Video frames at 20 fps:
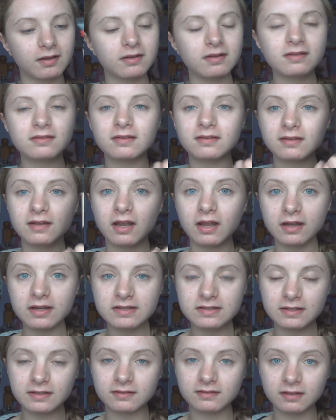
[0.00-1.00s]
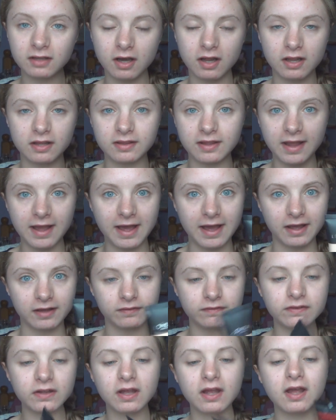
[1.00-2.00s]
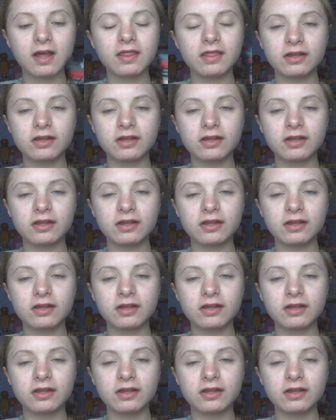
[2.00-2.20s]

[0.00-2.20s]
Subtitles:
and this is the lightest colour they have.